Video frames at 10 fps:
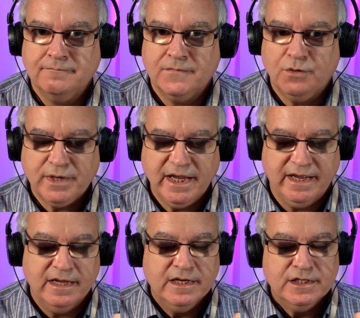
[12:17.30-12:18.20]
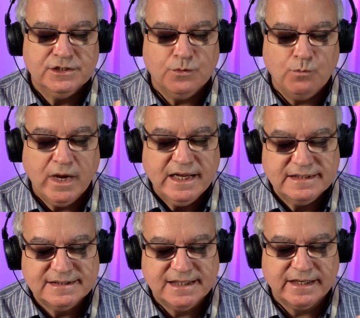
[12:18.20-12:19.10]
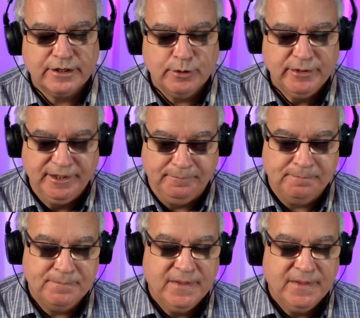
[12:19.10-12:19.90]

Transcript: Okay, so where does that come in?